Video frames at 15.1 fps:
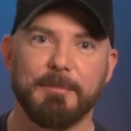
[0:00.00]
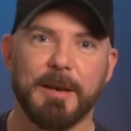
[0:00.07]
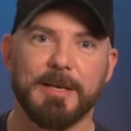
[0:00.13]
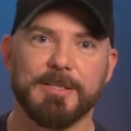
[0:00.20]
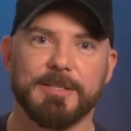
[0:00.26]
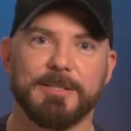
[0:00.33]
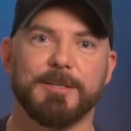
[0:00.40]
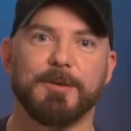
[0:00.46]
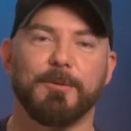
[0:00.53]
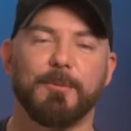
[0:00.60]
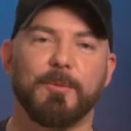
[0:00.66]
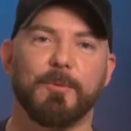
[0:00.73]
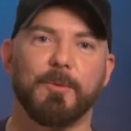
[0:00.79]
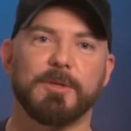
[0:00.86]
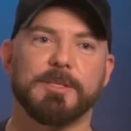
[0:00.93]
manage to do
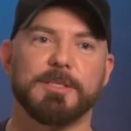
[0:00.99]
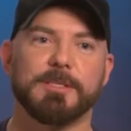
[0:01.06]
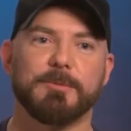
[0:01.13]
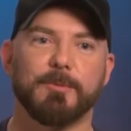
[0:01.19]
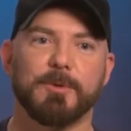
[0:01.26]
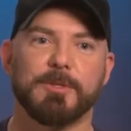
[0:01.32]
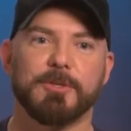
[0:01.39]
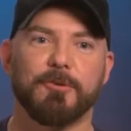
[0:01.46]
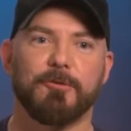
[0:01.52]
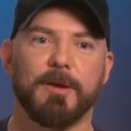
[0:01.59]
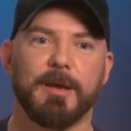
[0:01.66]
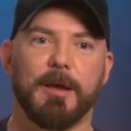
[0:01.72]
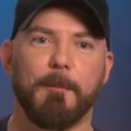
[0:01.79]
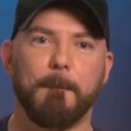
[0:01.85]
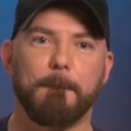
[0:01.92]
was
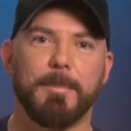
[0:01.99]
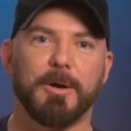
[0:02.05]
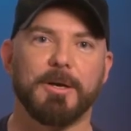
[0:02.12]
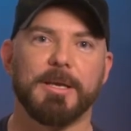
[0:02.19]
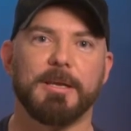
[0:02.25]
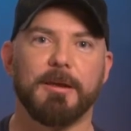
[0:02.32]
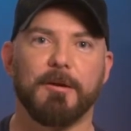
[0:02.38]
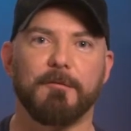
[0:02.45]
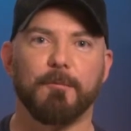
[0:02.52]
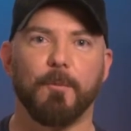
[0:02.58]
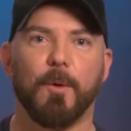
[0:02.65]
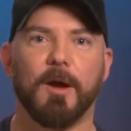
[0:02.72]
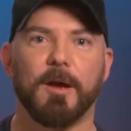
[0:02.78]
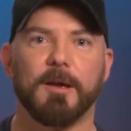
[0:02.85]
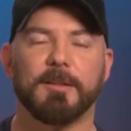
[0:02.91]
create a body of
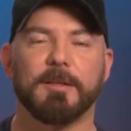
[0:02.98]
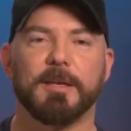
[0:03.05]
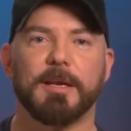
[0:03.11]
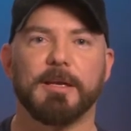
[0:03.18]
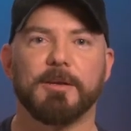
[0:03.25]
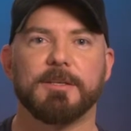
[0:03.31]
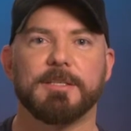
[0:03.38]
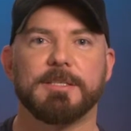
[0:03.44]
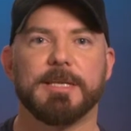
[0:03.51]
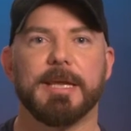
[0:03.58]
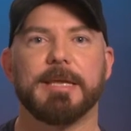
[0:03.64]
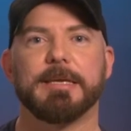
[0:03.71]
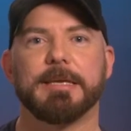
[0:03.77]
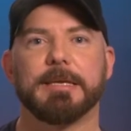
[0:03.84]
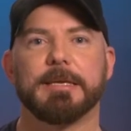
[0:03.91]
work that I could
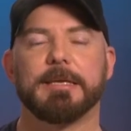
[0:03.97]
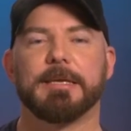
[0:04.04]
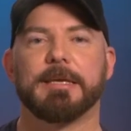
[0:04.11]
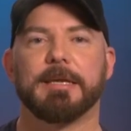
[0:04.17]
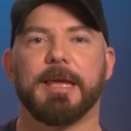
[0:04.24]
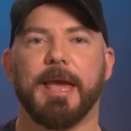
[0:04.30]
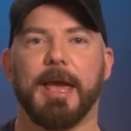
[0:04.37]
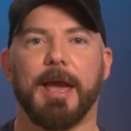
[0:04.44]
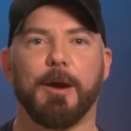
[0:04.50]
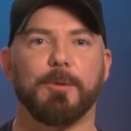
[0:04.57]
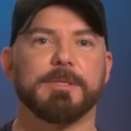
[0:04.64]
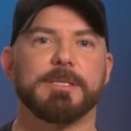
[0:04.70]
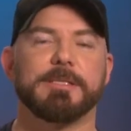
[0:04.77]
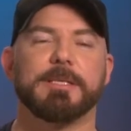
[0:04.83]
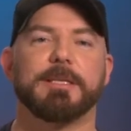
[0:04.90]
take
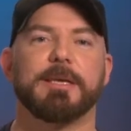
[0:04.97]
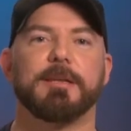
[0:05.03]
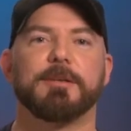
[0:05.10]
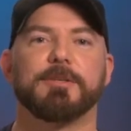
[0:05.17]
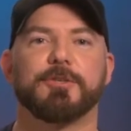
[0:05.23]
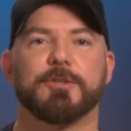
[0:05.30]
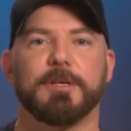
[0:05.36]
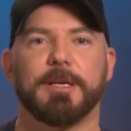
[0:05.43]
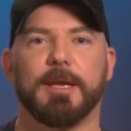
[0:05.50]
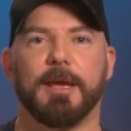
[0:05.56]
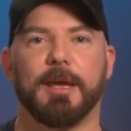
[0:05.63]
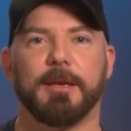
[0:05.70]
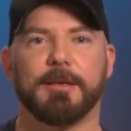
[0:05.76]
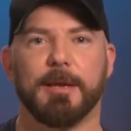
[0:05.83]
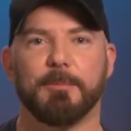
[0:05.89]
out into the industry
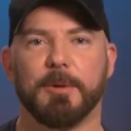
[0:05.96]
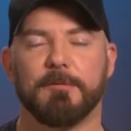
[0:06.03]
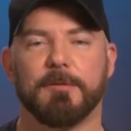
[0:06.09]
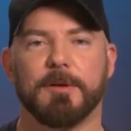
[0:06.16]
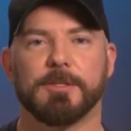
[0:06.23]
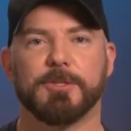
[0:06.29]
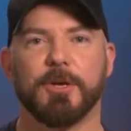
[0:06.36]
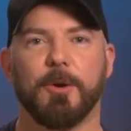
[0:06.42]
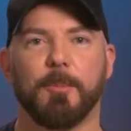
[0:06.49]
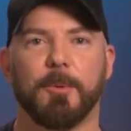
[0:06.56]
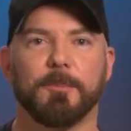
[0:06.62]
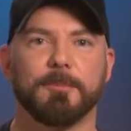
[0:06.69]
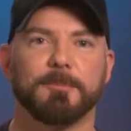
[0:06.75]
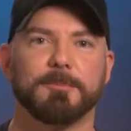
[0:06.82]
and get my first job.